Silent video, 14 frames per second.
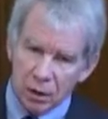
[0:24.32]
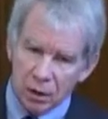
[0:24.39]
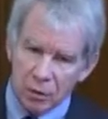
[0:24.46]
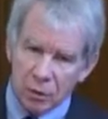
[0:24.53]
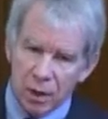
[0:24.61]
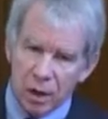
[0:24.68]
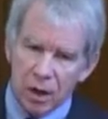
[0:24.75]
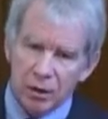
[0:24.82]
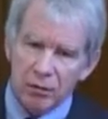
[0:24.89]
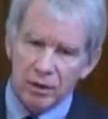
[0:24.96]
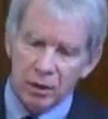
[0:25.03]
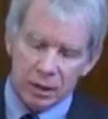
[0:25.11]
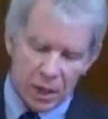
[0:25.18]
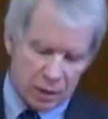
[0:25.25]
as part
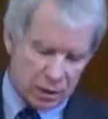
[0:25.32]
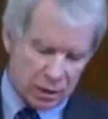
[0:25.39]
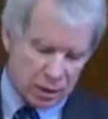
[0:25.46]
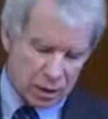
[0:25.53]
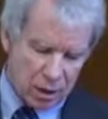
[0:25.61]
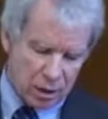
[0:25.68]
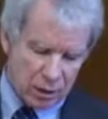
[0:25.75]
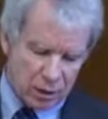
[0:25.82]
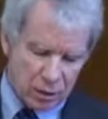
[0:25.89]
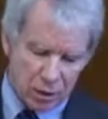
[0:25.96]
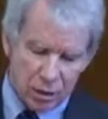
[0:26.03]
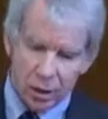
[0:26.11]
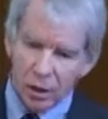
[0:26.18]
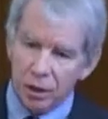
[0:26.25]
of this exercise
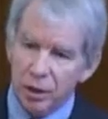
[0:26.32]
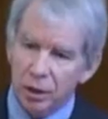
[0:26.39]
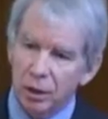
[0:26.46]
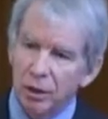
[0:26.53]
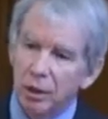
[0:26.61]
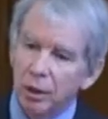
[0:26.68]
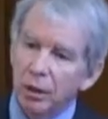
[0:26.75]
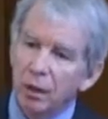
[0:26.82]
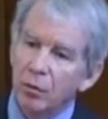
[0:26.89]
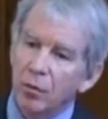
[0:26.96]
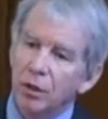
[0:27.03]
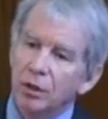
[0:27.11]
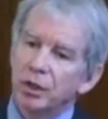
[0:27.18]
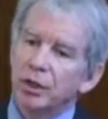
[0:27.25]
to nurture
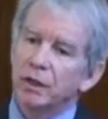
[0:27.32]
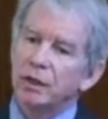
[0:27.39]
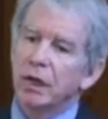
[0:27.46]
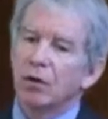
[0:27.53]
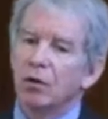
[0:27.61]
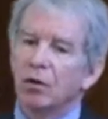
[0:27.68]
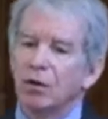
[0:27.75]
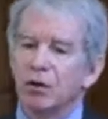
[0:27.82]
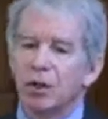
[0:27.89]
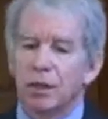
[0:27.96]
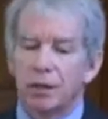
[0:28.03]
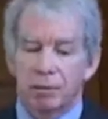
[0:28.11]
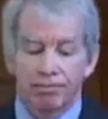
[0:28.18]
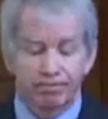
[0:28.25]
emerging
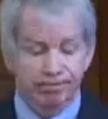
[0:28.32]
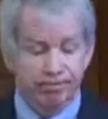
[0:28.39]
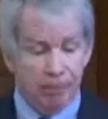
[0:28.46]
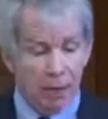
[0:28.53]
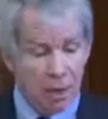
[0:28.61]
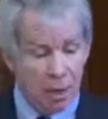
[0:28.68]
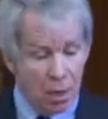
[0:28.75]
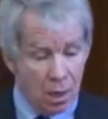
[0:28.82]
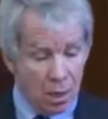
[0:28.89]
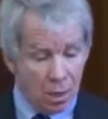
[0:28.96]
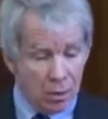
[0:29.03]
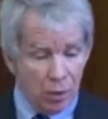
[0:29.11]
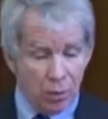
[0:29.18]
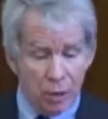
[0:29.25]
technologies.
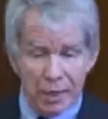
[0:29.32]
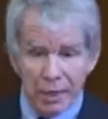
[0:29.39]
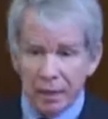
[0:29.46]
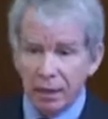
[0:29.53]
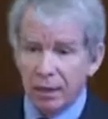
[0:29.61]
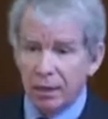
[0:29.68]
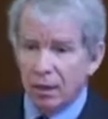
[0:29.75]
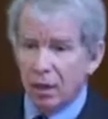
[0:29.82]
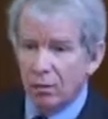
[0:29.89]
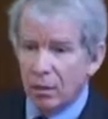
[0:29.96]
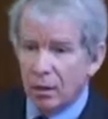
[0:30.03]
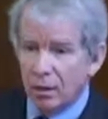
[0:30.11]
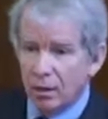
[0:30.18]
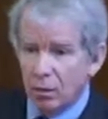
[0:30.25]
So basically the
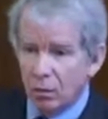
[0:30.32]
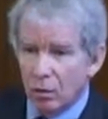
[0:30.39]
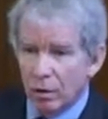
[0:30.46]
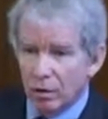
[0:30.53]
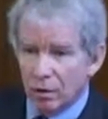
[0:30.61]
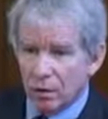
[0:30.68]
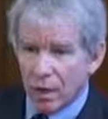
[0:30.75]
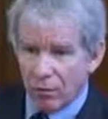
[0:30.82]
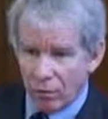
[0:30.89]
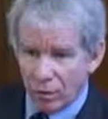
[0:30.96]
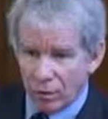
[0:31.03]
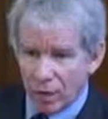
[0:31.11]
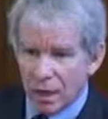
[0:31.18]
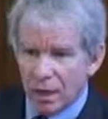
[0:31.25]
community wants
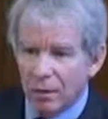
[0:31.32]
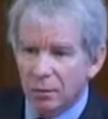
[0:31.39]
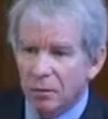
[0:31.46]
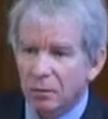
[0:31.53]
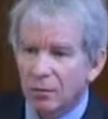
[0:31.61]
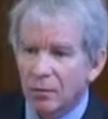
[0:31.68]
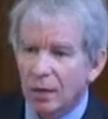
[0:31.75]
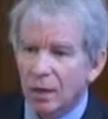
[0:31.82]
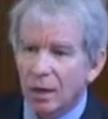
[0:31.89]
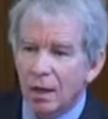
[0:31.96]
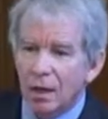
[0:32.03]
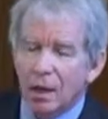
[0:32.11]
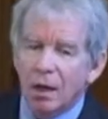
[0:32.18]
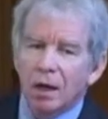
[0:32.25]
everything.
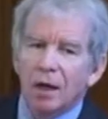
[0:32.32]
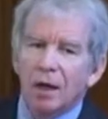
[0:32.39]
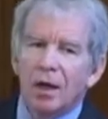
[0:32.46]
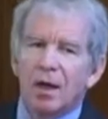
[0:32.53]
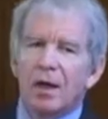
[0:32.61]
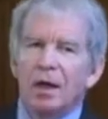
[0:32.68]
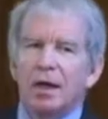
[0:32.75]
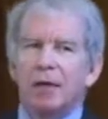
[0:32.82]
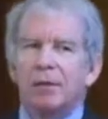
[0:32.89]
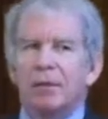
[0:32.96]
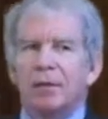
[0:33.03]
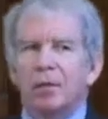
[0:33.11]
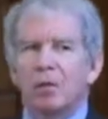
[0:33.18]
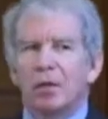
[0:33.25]

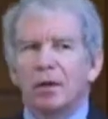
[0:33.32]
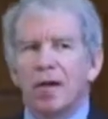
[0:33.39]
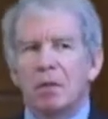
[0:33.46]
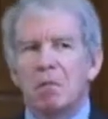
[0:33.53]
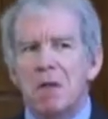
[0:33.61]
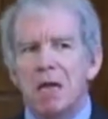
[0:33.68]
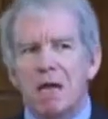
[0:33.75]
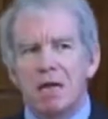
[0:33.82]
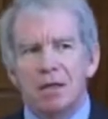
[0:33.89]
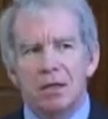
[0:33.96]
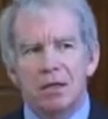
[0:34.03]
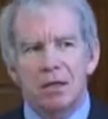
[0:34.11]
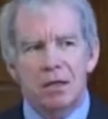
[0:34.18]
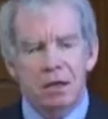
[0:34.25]
What that
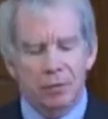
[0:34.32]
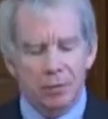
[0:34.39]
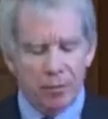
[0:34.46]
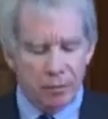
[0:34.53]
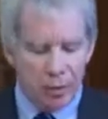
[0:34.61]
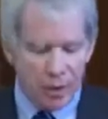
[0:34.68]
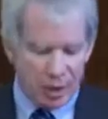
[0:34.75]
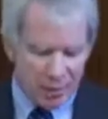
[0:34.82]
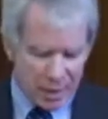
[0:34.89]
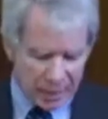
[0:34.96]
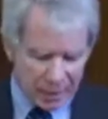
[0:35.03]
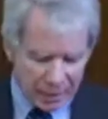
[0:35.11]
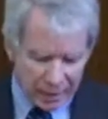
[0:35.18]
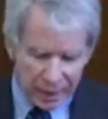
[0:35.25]
means
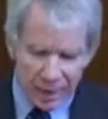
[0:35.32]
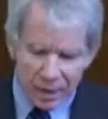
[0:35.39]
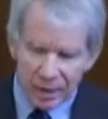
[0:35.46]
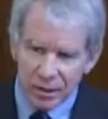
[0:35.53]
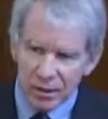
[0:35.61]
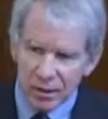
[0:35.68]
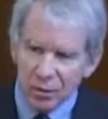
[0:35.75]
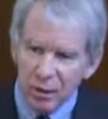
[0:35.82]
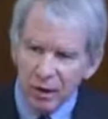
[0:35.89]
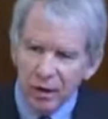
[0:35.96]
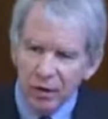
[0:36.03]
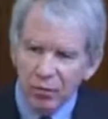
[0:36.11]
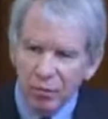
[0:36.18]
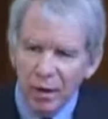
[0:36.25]
pragmatically is some
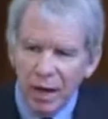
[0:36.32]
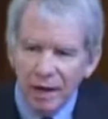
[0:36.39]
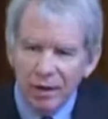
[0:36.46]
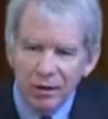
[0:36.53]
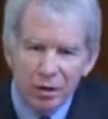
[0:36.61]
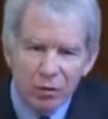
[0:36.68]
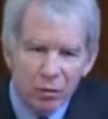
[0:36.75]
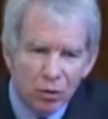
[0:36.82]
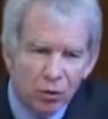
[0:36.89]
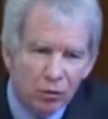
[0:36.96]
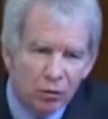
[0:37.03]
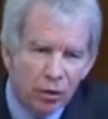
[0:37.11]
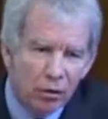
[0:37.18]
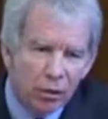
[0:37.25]
kind of balanced
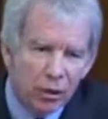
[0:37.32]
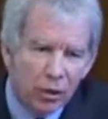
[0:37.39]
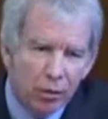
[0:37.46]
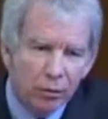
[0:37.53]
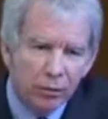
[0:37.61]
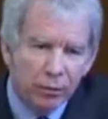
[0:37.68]
portfolio.